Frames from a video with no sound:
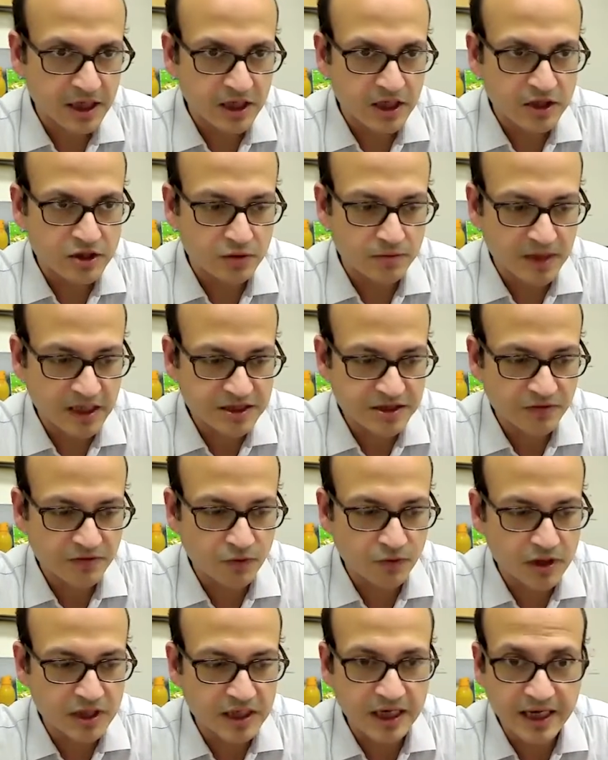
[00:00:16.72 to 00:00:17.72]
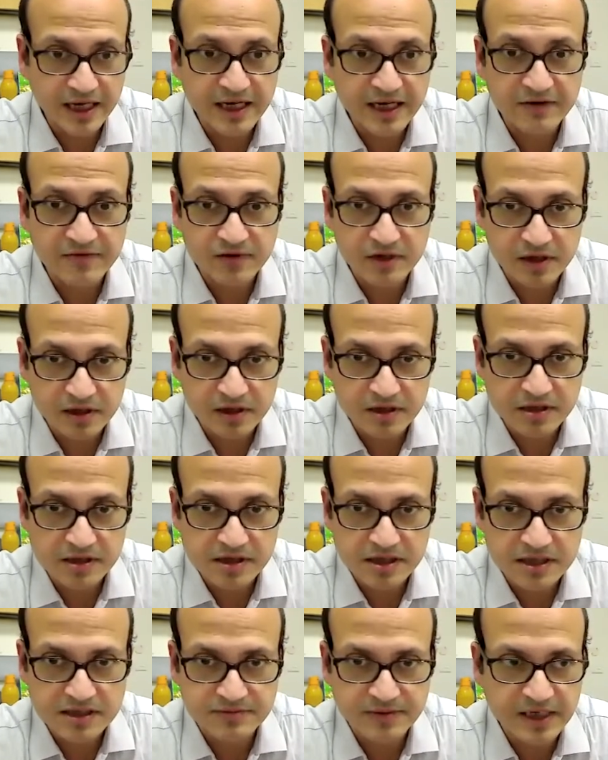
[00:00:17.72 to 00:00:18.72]
So much of what I have learned
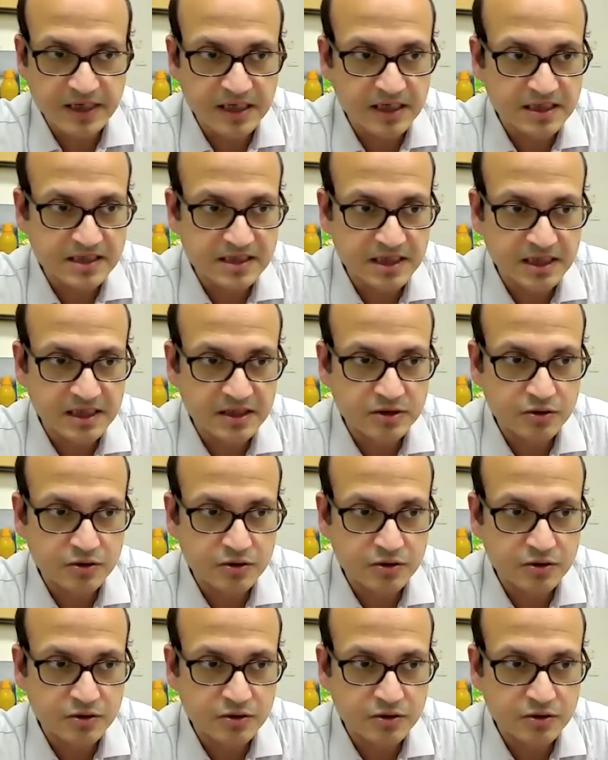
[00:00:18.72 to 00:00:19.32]
has been listening